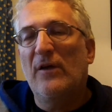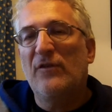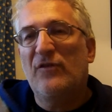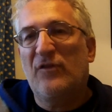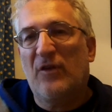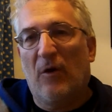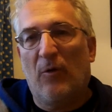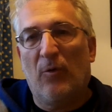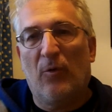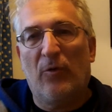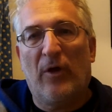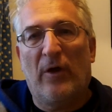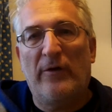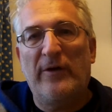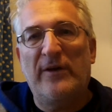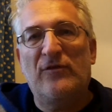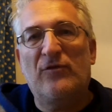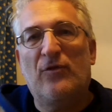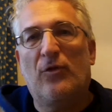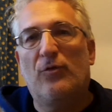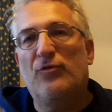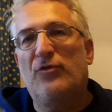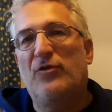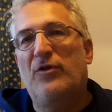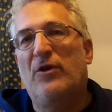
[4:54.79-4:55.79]
So although he's
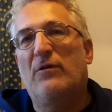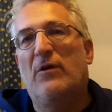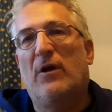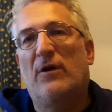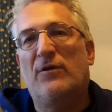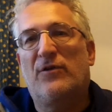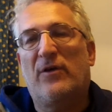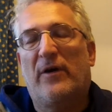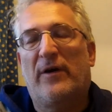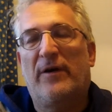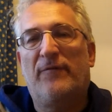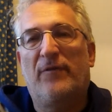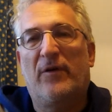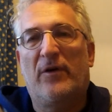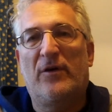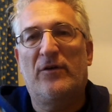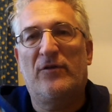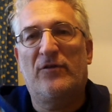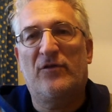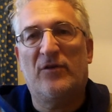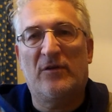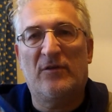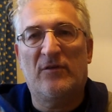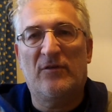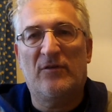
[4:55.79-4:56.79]
called
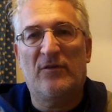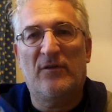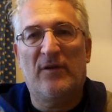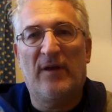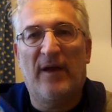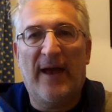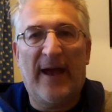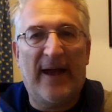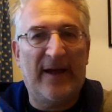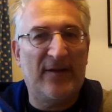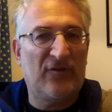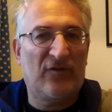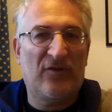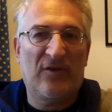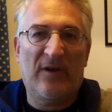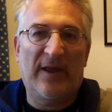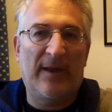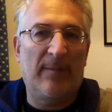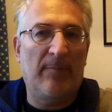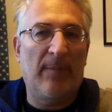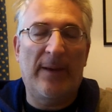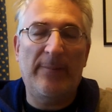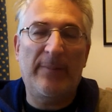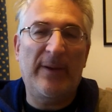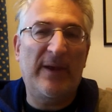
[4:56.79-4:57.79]
neurodivergent,
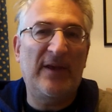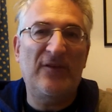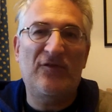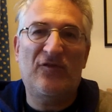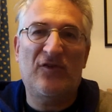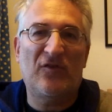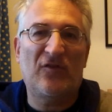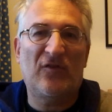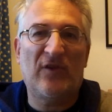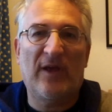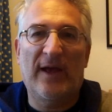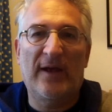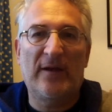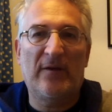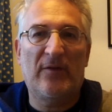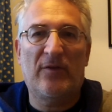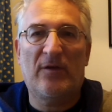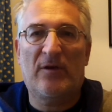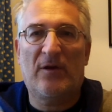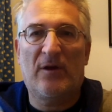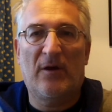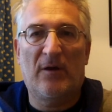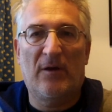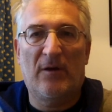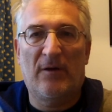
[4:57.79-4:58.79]
actually, maybe he's just ahead of the
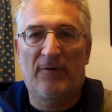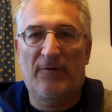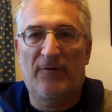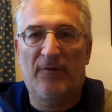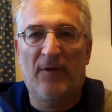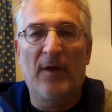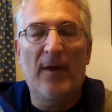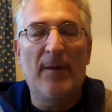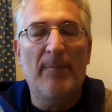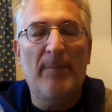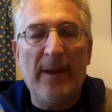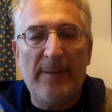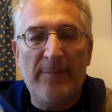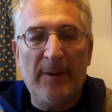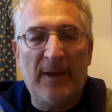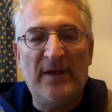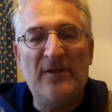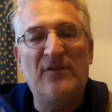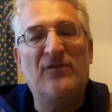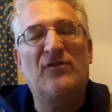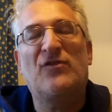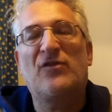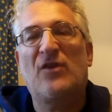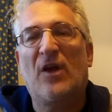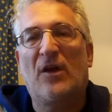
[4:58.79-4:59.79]
curve. Maybe
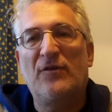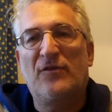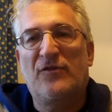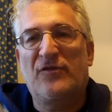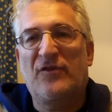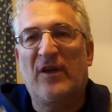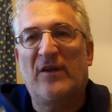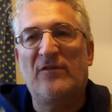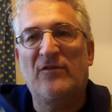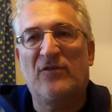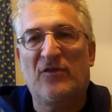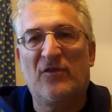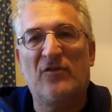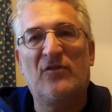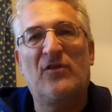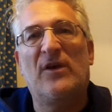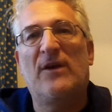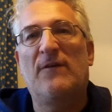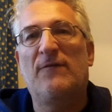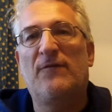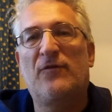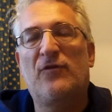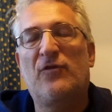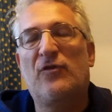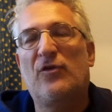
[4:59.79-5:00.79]
he's so
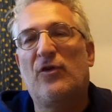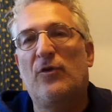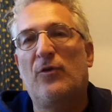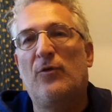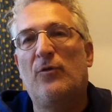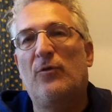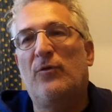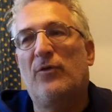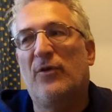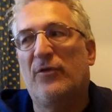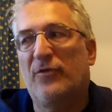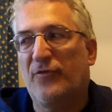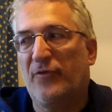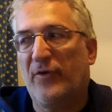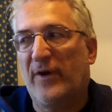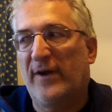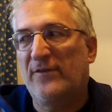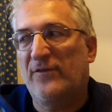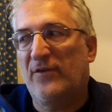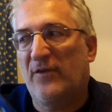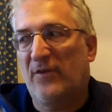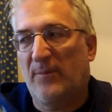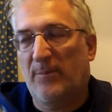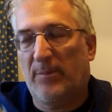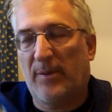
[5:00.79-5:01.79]
sensitive to the threat
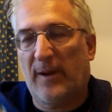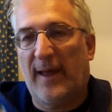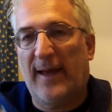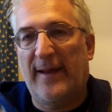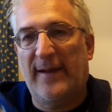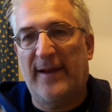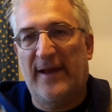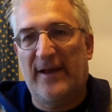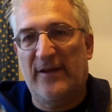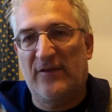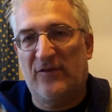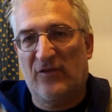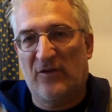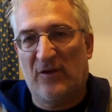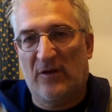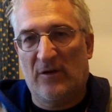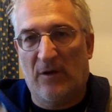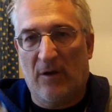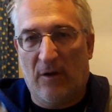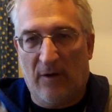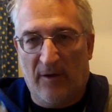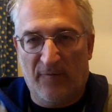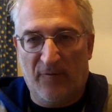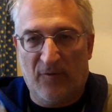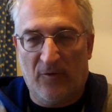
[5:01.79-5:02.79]
to the planet and
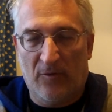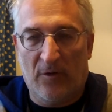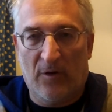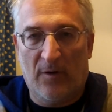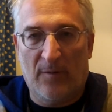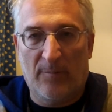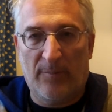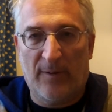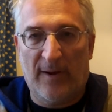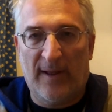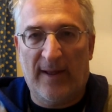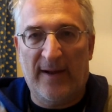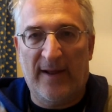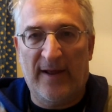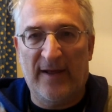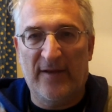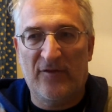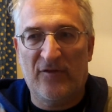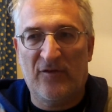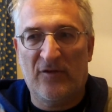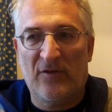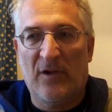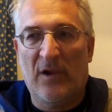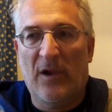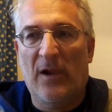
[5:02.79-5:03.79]
life on our
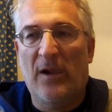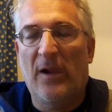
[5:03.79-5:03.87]
planet